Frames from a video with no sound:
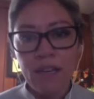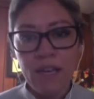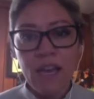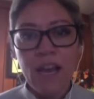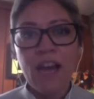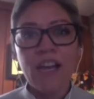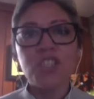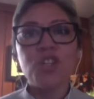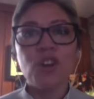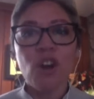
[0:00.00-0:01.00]
as
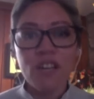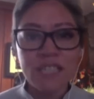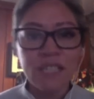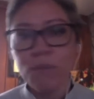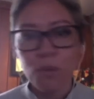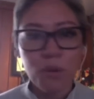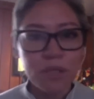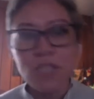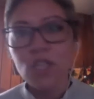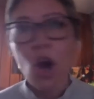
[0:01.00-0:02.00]
crossing
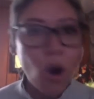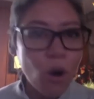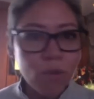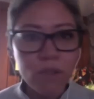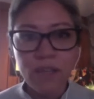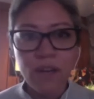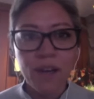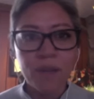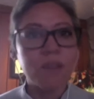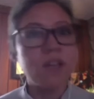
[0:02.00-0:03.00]
borders all the
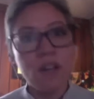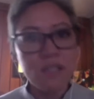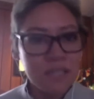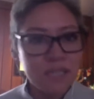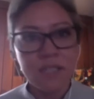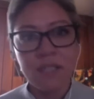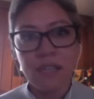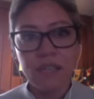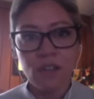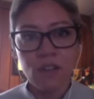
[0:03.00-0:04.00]
time,
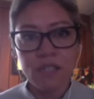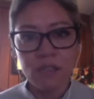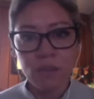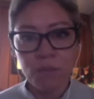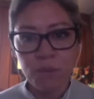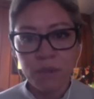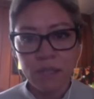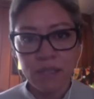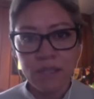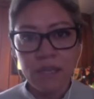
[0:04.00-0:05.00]
constantly crossing the
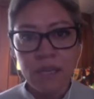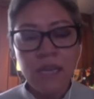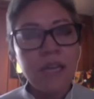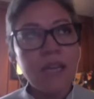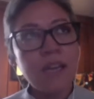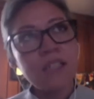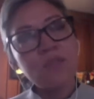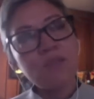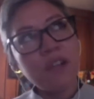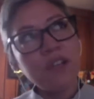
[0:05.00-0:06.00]
borders. And it's
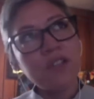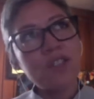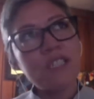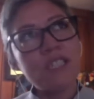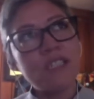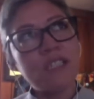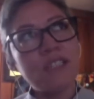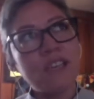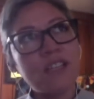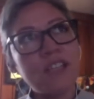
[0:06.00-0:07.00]
very interesting
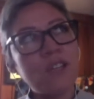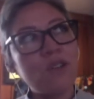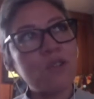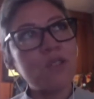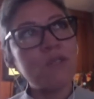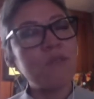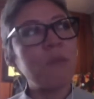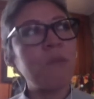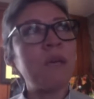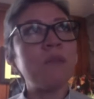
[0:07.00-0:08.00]
that, you know, just we
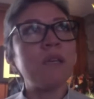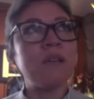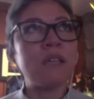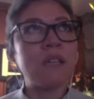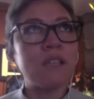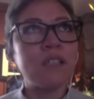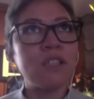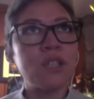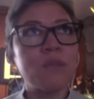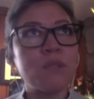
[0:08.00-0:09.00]
maybe in
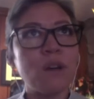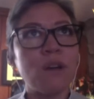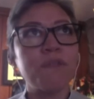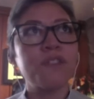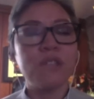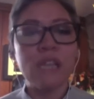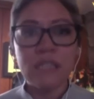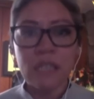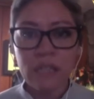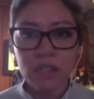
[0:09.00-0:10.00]
terms of
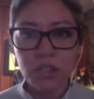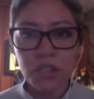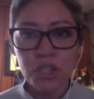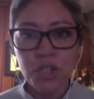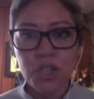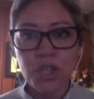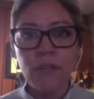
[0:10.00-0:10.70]
creating literature,